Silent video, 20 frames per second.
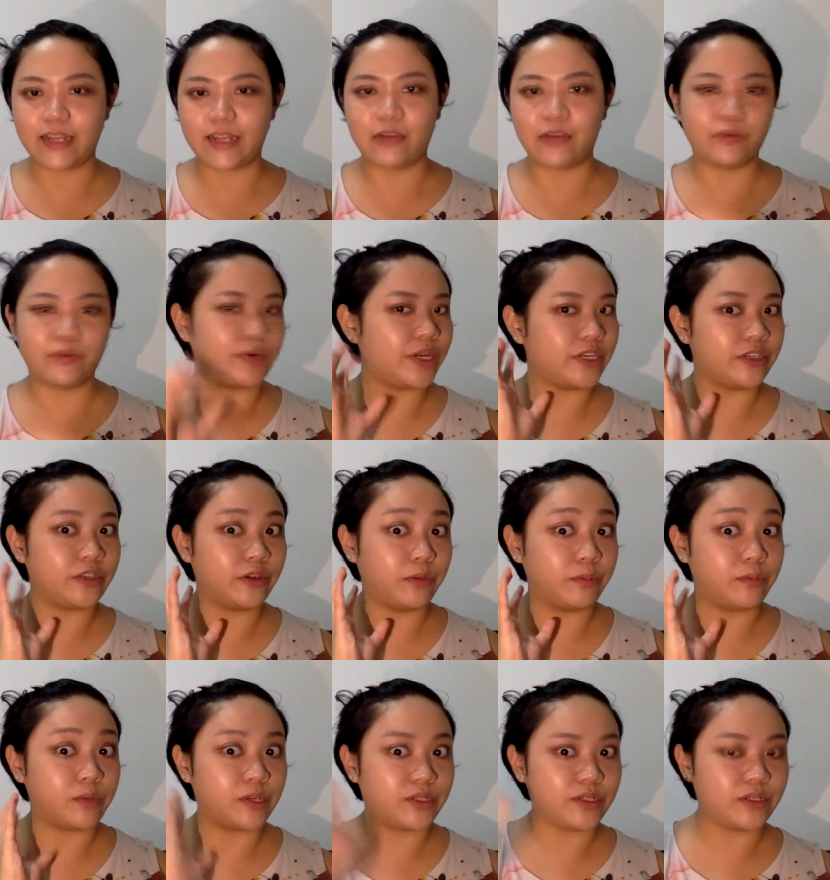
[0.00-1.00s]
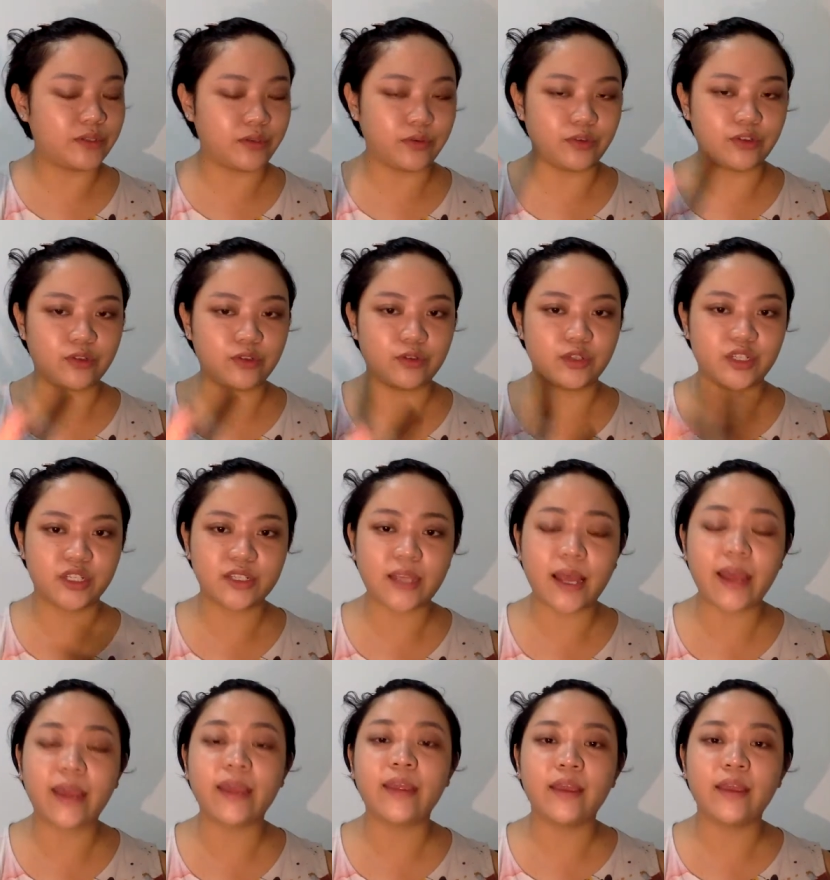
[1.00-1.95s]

You don't want your bronzer to also shine.